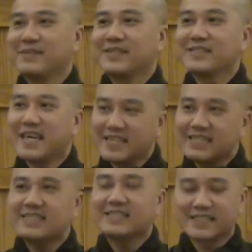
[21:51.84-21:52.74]
Because that
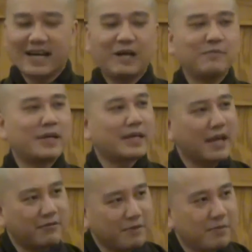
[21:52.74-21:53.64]
is the time that
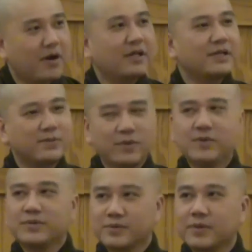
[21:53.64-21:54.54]
everybody
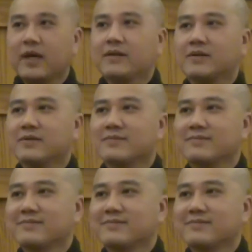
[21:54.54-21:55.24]
will together.